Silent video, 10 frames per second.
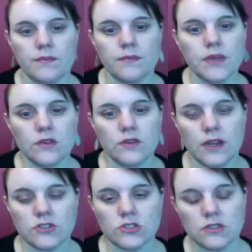but you can
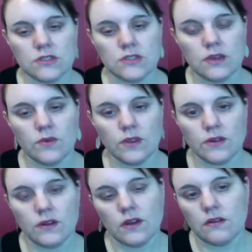actually see whether or
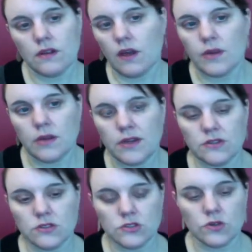not how many
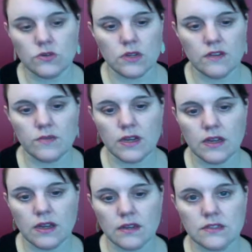pages total have been
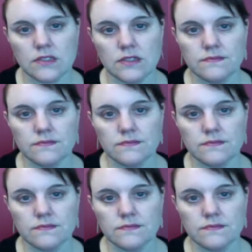indexed.